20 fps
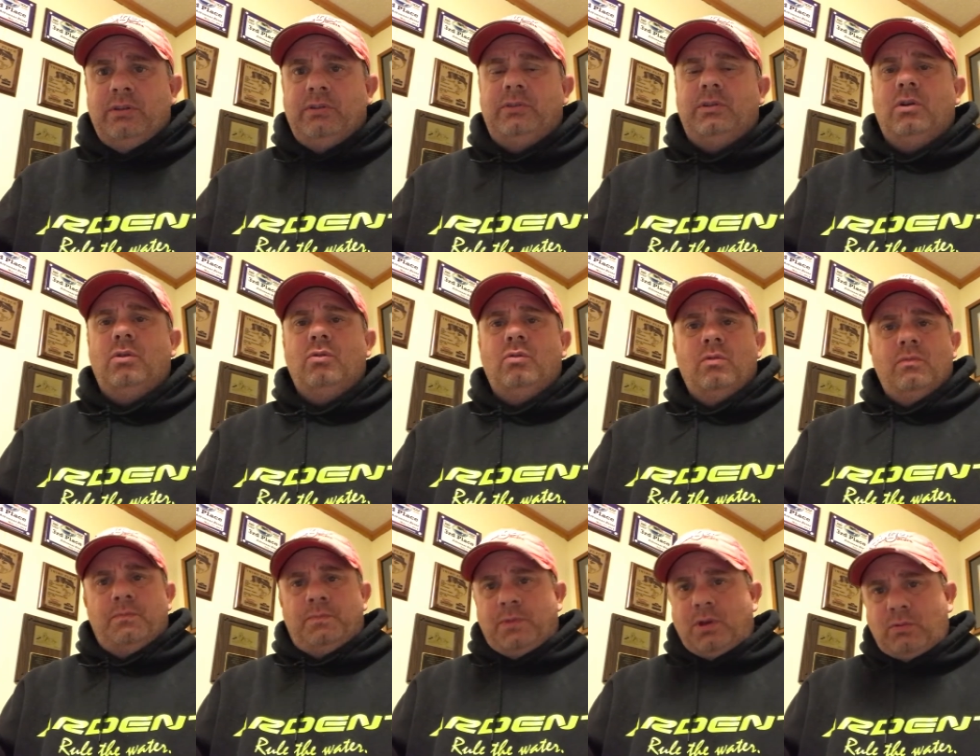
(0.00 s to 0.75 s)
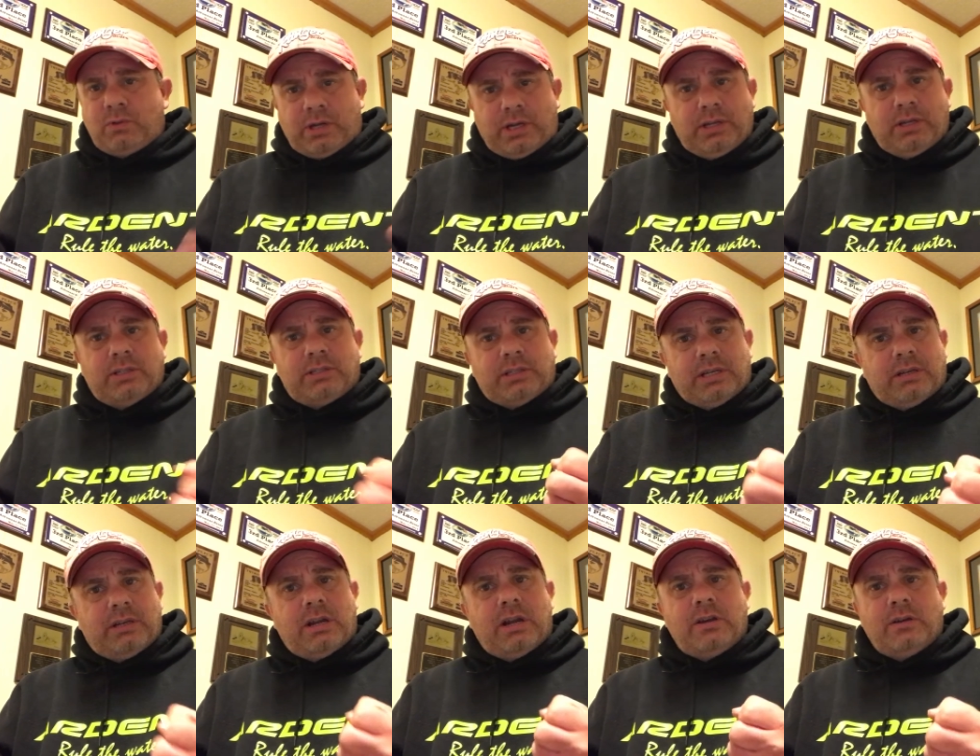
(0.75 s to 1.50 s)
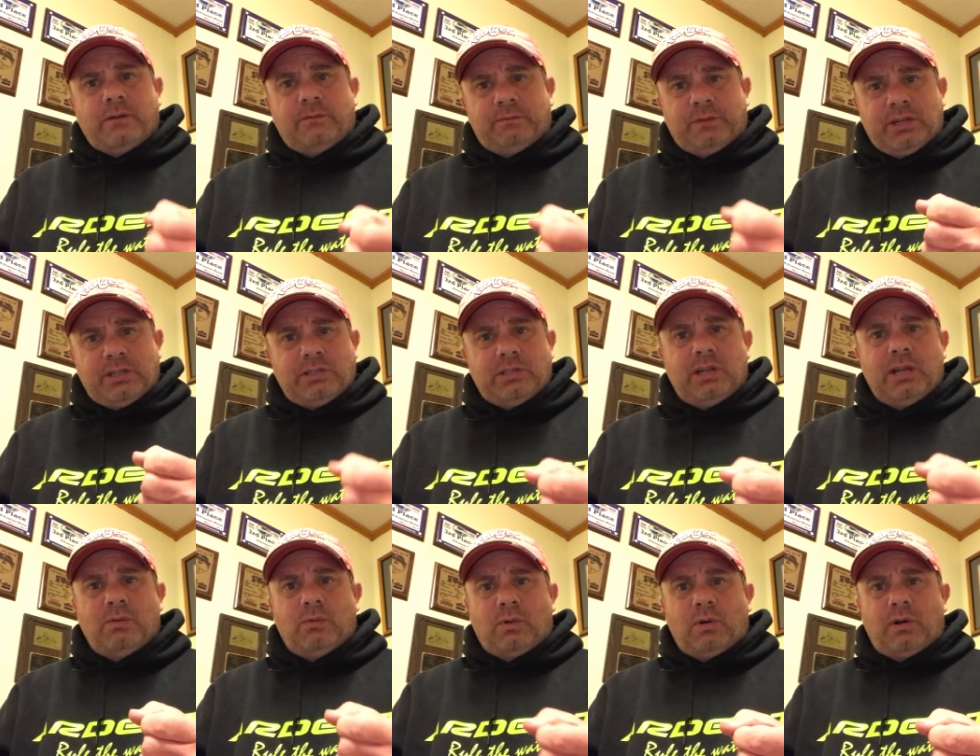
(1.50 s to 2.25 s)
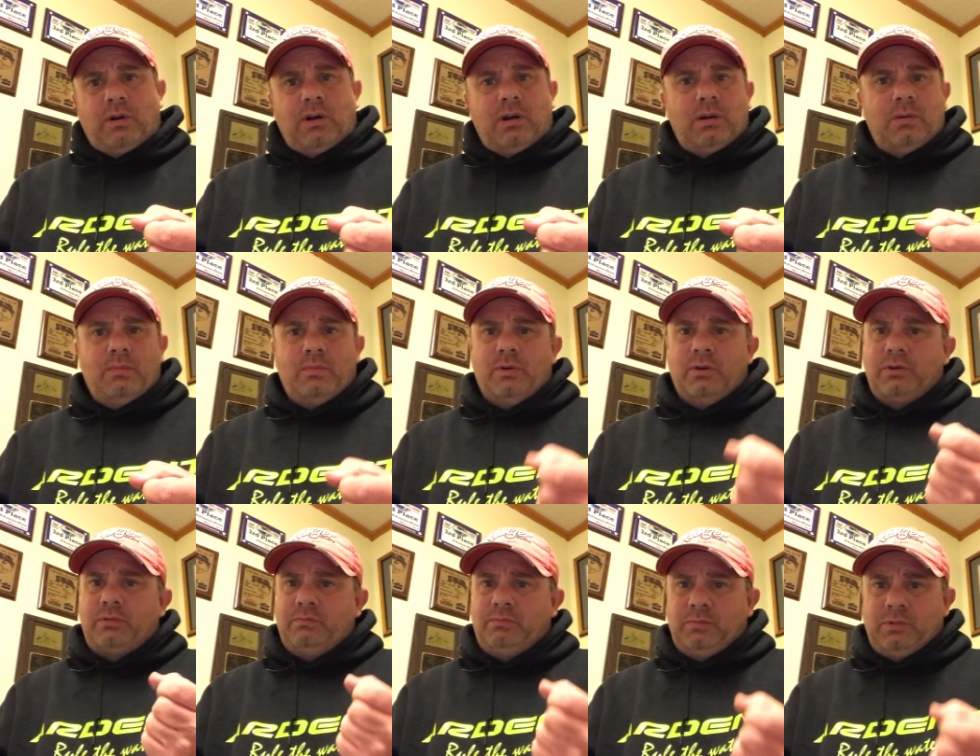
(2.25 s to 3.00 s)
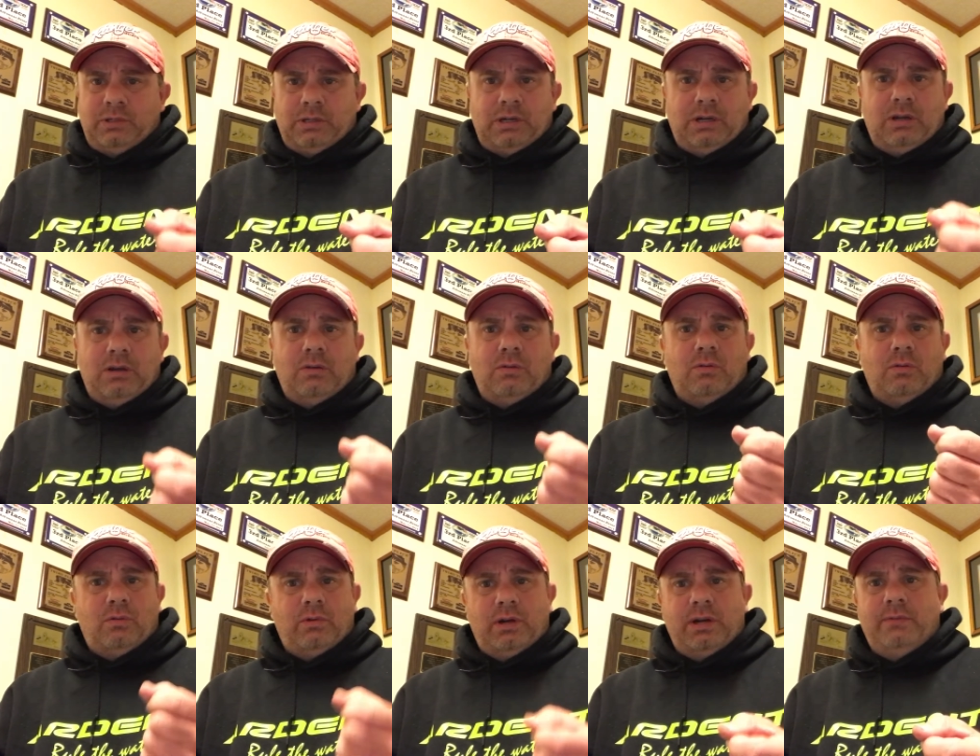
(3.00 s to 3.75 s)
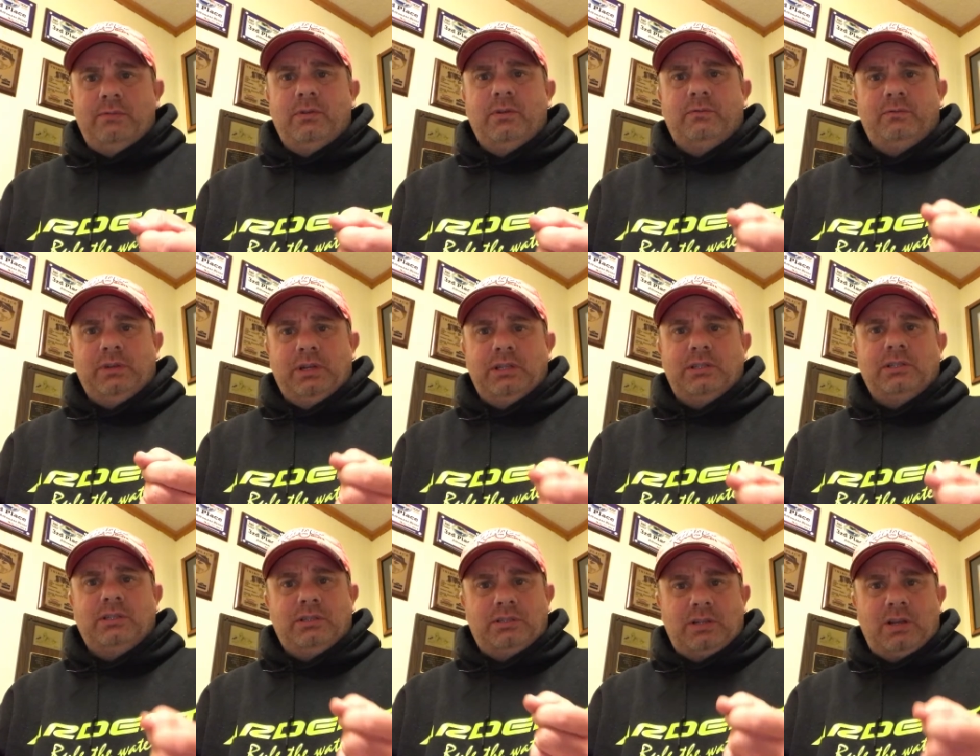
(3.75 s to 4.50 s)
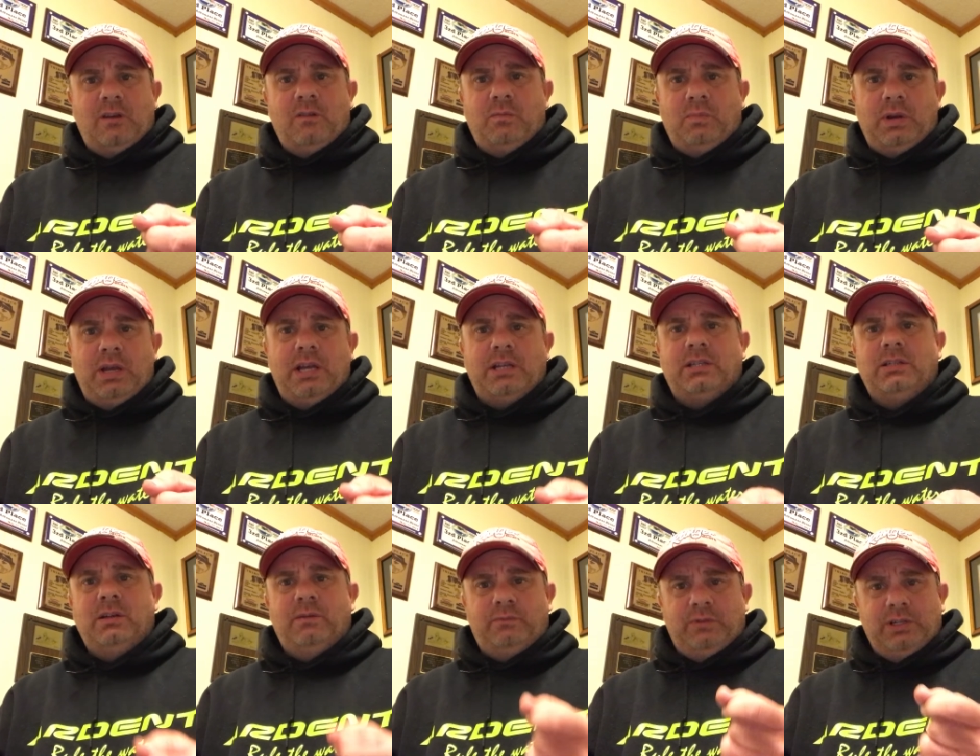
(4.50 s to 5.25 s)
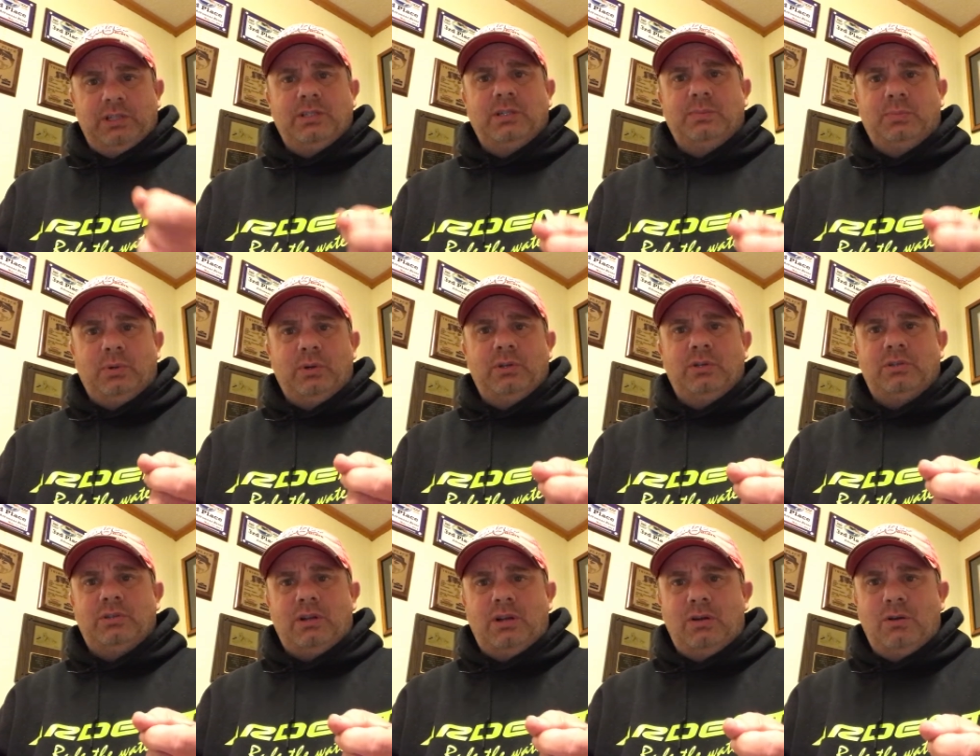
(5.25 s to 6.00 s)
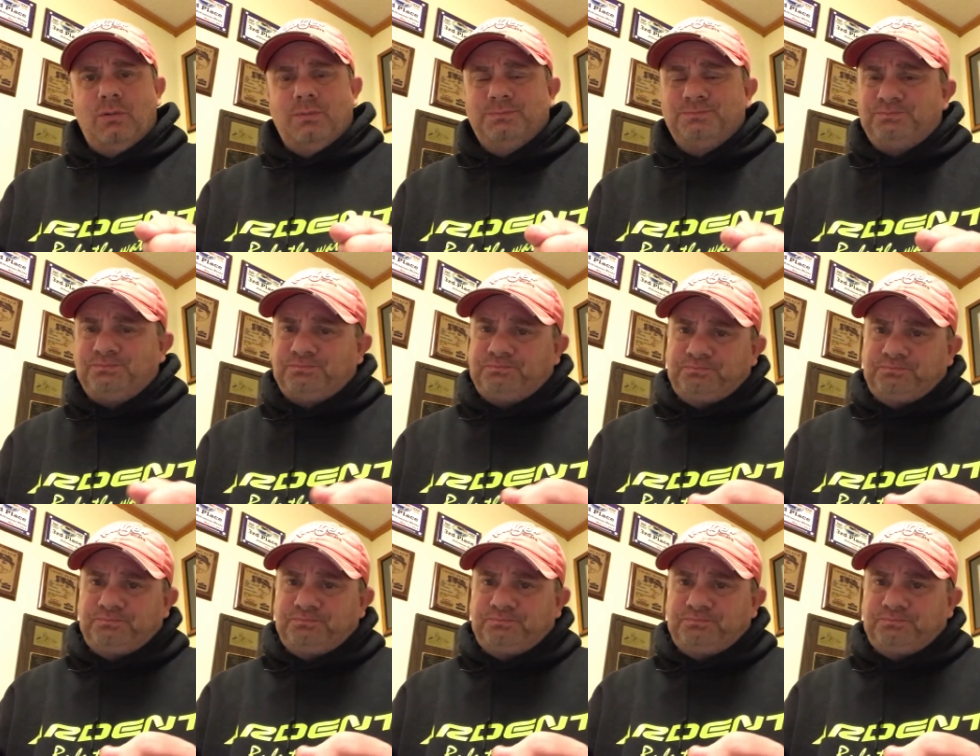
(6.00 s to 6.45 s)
So, okay, you're sitting there and you're fishing that worm or crawl or whatever you're fishing, your soft plastic, you're fishing it pretty slow,